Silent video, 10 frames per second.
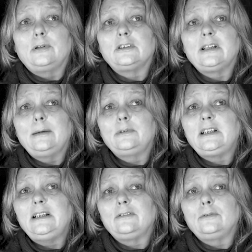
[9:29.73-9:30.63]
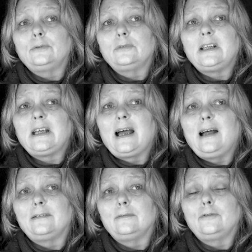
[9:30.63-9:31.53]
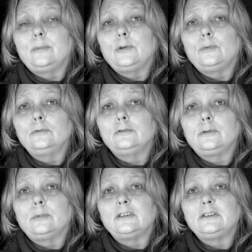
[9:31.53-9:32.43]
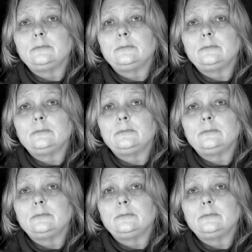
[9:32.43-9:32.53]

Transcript: because I was hearing only Cant from the older ones,